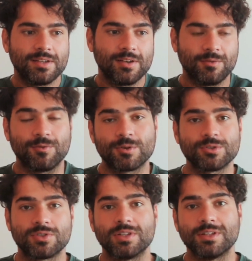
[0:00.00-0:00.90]

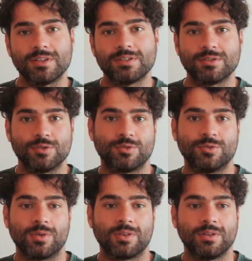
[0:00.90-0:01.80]
fortunately it's the
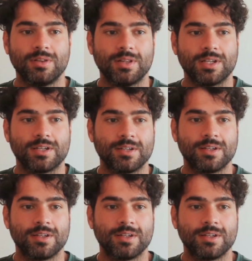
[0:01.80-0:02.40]
truth. Like,